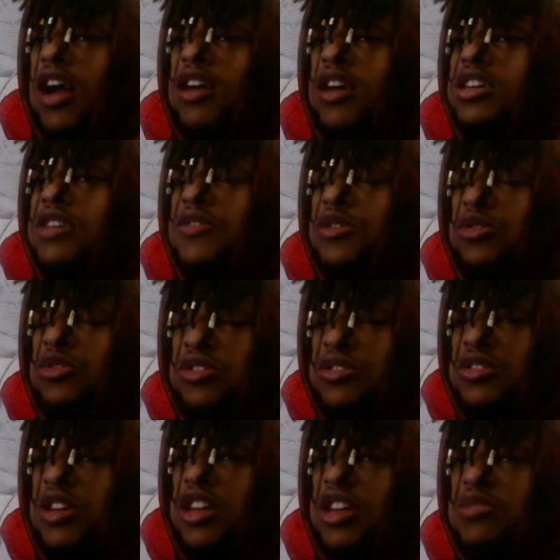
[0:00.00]
Like, if it was
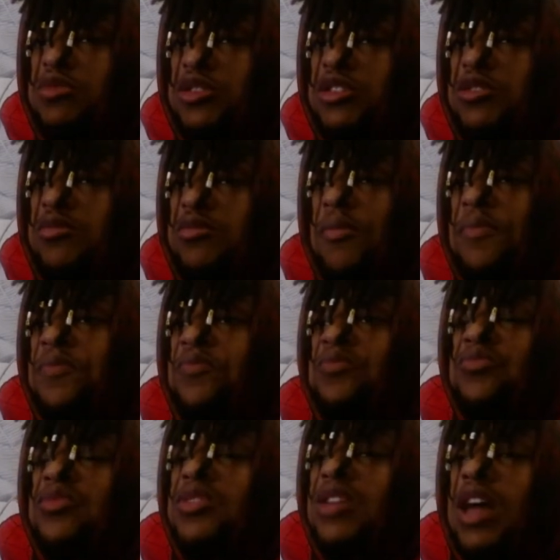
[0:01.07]
a lesbian,
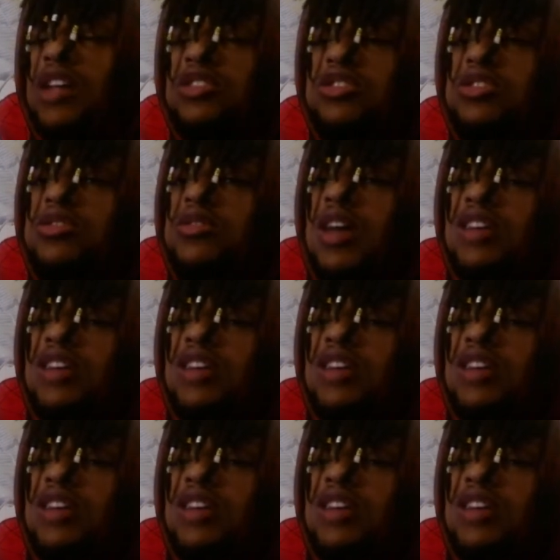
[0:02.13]
that's